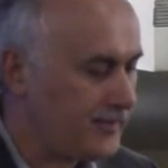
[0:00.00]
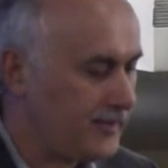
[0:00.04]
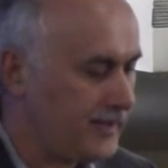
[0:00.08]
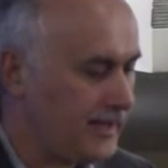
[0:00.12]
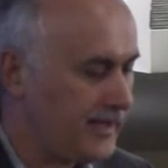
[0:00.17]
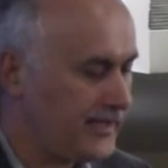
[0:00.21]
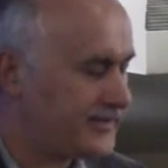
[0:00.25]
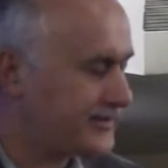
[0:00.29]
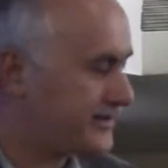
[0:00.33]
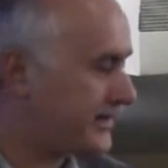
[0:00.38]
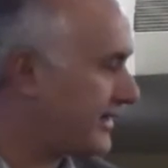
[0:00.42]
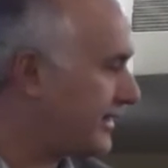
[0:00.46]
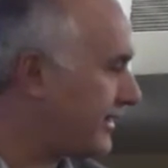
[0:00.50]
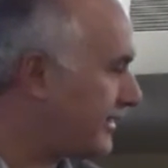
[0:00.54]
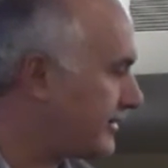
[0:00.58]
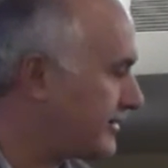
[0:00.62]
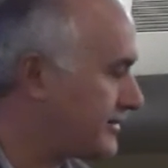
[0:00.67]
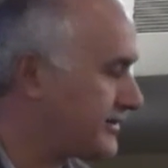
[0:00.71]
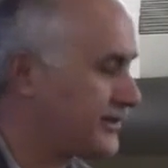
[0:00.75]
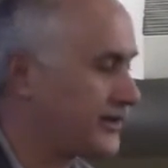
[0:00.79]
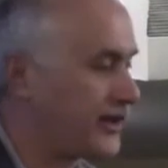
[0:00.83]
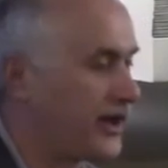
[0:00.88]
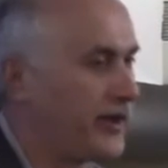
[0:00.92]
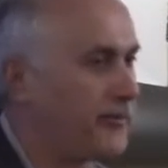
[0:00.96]
As
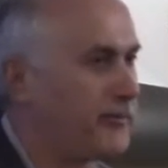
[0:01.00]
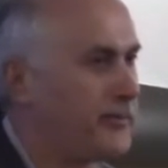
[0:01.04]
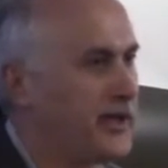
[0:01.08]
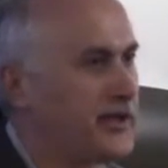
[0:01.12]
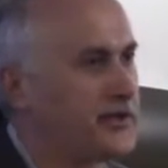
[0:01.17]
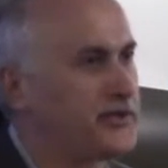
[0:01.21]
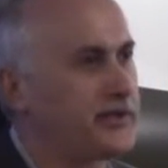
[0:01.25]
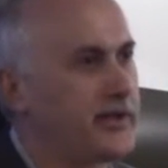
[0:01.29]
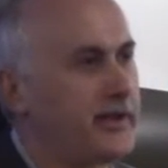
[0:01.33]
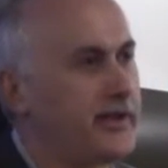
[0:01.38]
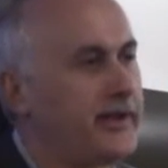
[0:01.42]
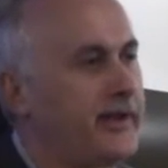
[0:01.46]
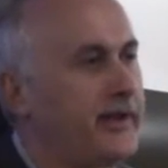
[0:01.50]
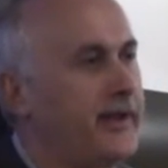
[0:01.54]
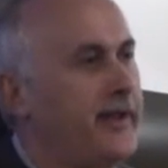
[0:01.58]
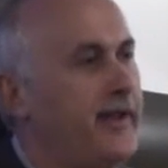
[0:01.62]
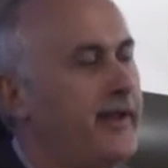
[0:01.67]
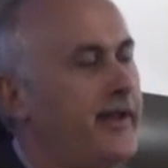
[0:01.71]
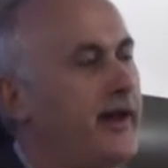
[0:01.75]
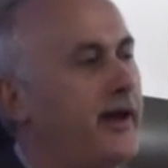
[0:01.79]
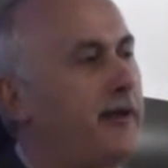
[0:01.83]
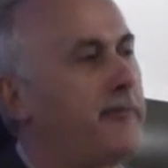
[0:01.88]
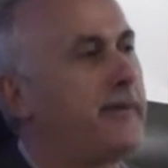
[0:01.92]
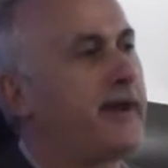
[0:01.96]
Scott mentioned,
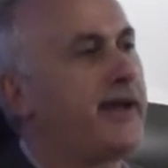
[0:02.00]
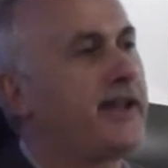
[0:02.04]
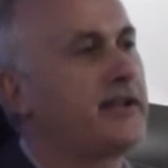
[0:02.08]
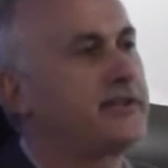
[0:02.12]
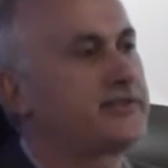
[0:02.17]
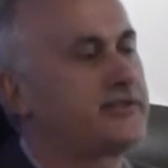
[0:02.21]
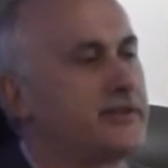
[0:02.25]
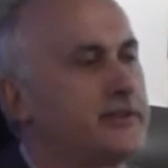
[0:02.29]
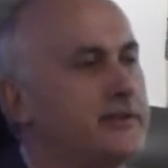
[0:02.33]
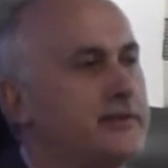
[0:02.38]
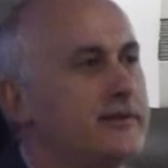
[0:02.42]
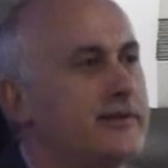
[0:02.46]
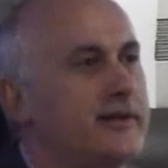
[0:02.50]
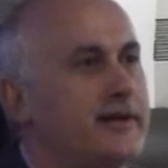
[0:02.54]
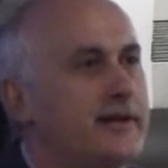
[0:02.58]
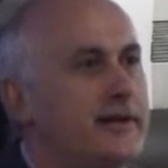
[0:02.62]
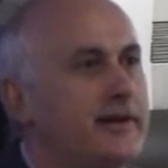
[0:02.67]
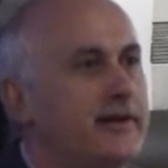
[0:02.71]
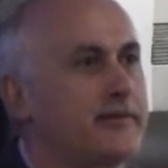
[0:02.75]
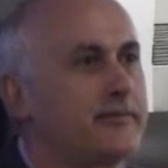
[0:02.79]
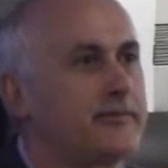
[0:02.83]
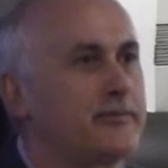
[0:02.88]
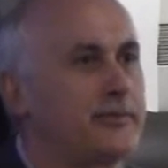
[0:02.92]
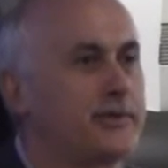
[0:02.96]
I manage
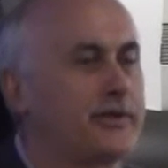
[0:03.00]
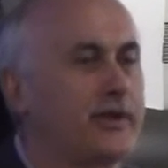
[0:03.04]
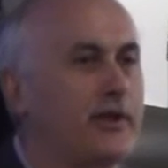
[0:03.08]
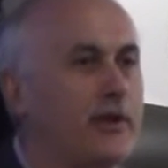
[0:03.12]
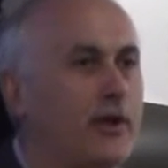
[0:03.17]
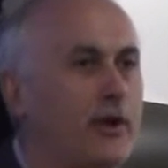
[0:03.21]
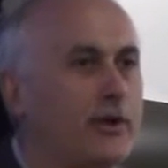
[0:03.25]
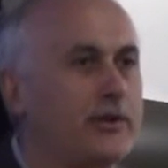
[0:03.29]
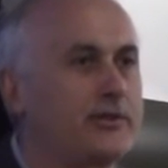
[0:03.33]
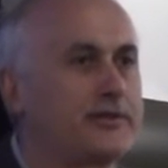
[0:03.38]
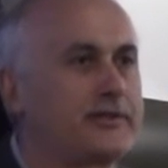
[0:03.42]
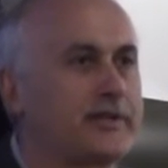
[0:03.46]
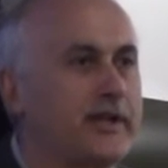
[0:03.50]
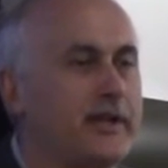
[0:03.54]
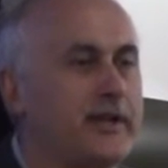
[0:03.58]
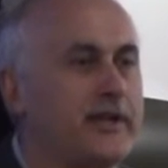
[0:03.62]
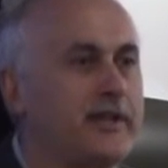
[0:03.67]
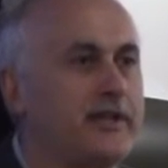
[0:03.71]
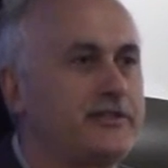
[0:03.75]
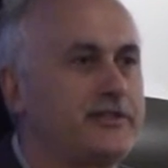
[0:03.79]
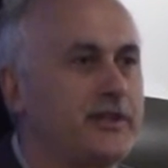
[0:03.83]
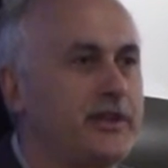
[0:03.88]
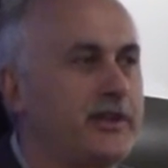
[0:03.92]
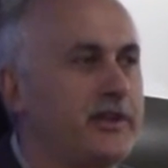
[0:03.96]
a pretty large
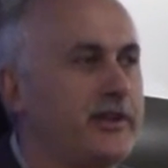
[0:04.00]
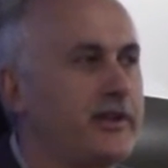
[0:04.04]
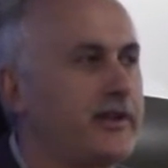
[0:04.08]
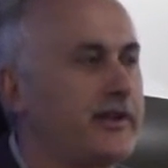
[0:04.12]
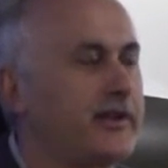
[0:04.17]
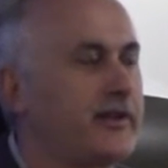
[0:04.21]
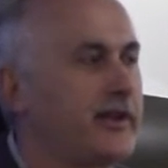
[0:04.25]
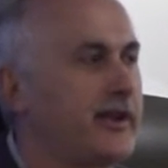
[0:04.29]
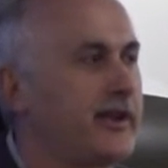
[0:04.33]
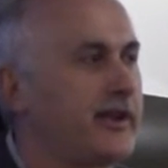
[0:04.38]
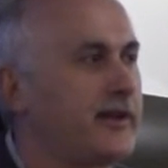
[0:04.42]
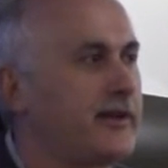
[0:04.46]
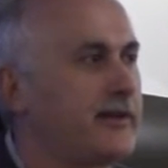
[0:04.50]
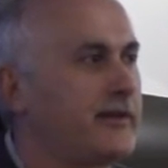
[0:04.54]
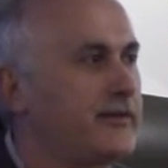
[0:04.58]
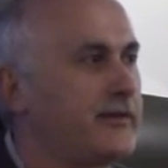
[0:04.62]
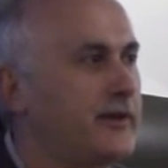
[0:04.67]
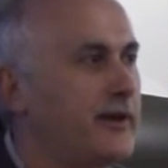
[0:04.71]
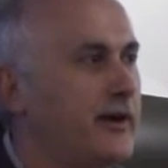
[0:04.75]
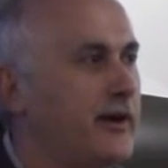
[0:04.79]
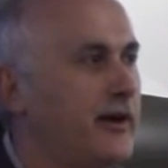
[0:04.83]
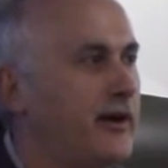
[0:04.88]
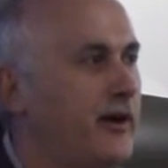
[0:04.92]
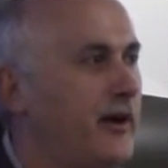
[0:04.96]
engineering
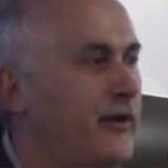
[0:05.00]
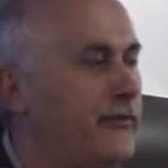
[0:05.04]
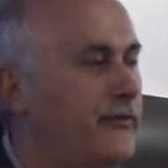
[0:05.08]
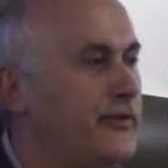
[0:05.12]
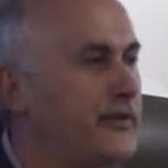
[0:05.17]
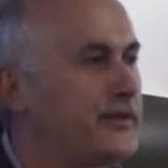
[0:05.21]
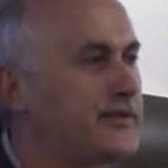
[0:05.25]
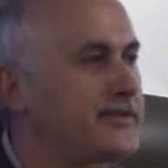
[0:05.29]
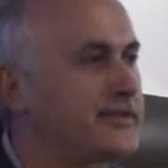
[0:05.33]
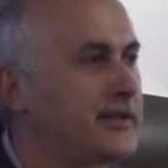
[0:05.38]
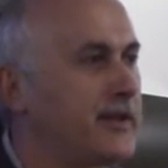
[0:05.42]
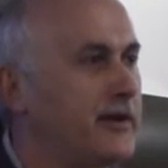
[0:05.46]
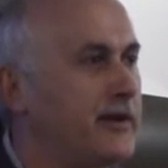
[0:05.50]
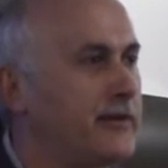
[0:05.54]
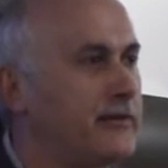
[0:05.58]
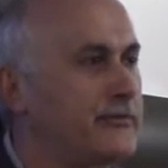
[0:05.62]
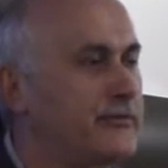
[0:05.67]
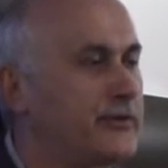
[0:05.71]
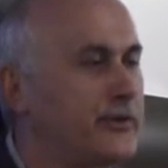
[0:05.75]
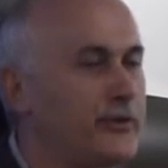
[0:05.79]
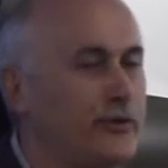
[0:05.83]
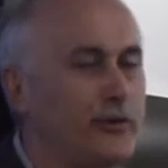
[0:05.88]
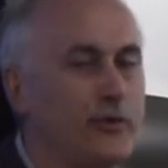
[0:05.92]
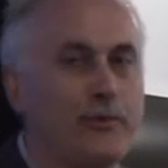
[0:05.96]
office
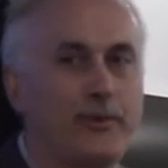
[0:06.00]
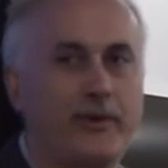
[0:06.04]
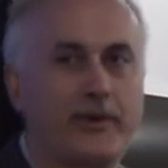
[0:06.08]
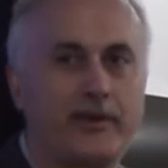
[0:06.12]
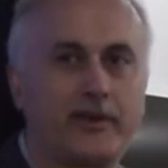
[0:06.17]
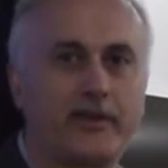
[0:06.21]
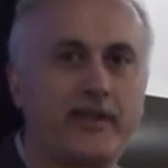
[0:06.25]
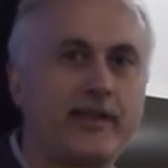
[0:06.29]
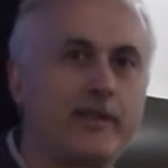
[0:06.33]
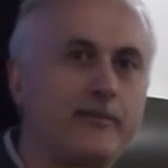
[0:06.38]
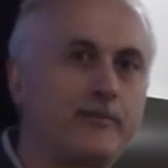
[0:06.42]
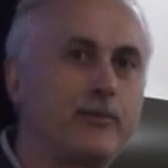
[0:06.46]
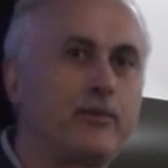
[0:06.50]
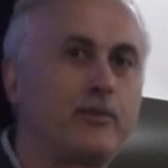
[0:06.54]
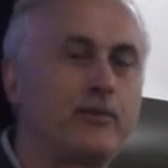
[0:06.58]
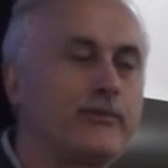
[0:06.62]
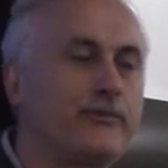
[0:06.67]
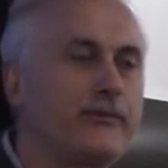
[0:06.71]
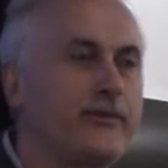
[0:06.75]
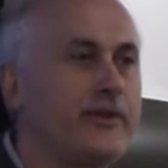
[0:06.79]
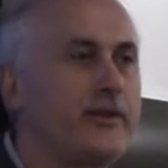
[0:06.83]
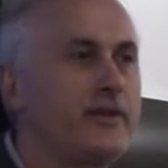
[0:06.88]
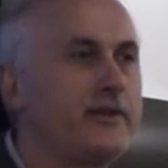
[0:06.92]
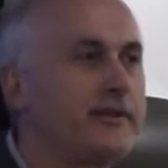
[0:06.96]
of Dewberry in
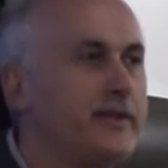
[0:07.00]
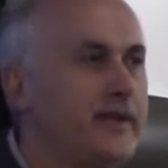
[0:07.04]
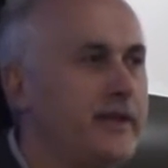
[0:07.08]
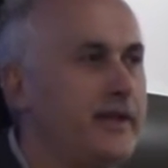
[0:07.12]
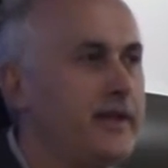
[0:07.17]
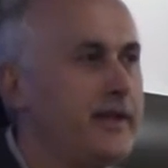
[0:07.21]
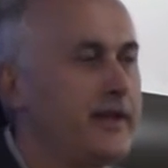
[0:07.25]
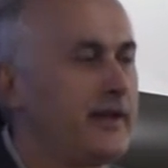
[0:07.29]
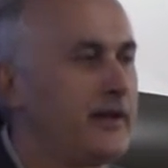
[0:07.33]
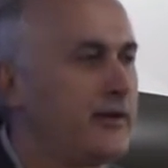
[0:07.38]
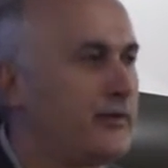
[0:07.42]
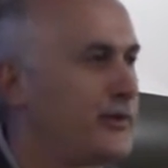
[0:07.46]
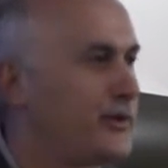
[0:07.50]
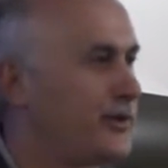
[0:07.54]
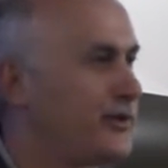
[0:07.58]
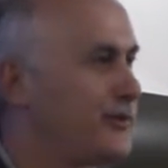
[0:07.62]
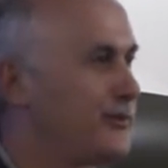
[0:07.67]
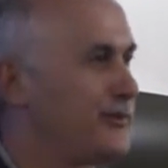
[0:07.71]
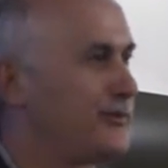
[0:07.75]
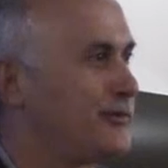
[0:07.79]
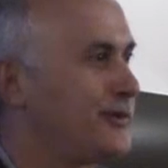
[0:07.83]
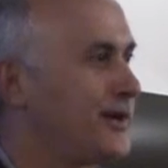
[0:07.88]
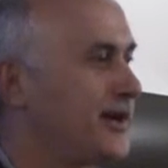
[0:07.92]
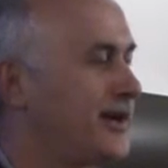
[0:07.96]
Bloomfield. We
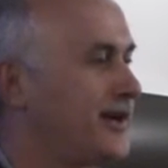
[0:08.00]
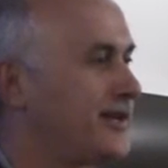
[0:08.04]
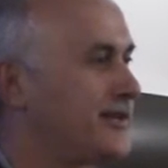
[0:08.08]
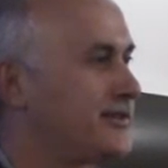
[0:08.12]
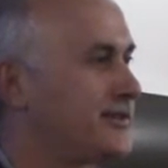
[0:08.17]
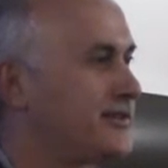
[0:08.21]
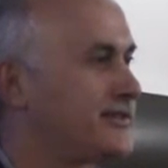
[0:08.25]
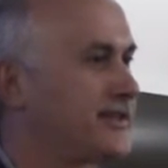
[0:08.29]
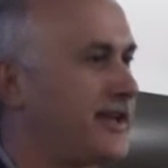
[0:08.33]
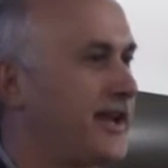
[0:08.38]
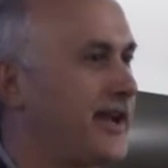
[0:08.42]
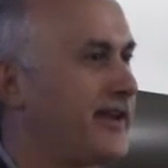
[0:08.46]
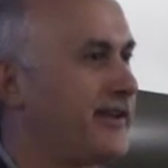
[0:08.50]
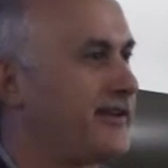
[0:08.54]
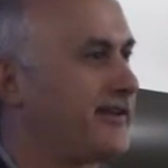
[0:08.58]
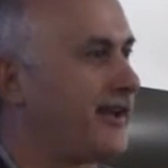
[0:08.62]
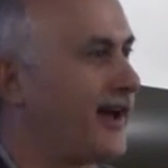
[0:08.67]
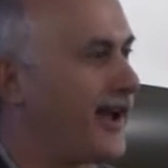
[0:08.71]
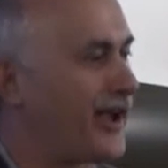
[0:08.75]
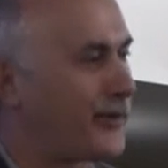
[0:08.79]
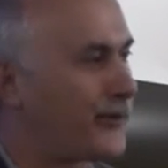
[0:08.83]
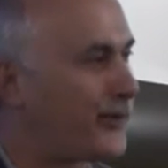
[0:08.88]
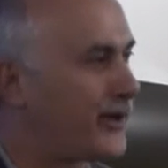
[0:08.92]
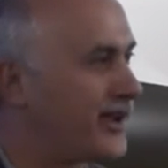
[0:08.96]
do design
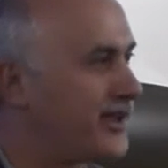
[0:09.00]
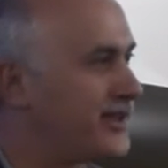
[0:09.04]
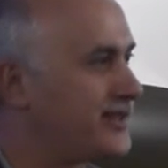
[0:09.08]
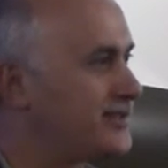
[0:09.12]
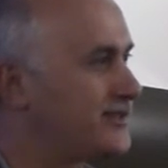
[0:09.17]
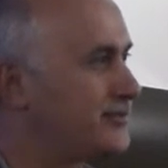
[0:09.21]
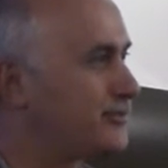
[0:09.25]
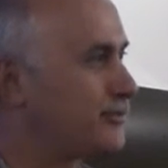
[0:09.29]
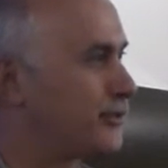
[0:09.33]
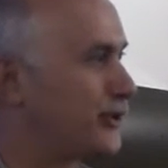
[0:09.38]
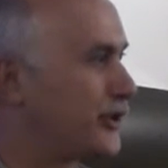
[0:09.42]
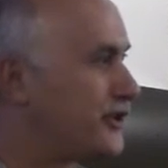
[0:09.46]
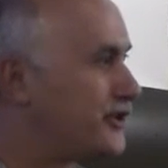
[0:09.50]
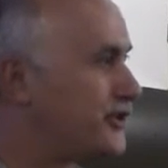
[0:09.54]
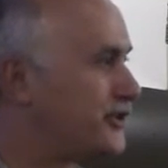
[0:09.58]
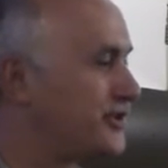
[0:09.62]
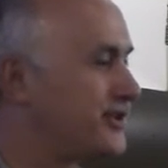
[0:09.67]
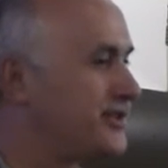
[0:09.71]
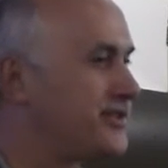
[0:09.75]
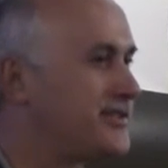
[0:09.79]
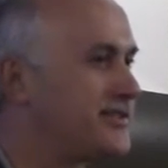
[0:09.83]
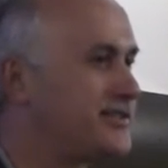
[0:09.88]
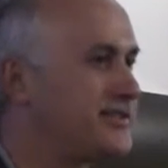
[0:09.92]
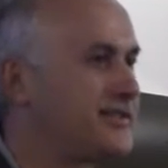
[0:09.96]
highways,
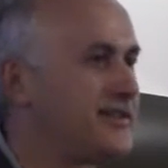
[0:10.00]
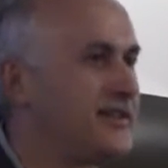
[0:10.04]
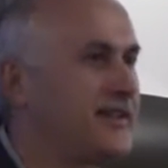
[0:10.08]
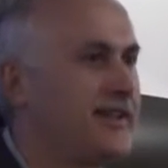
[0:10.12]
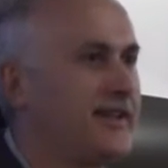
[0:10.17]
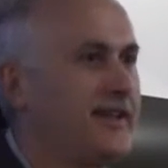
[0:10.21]
bridges,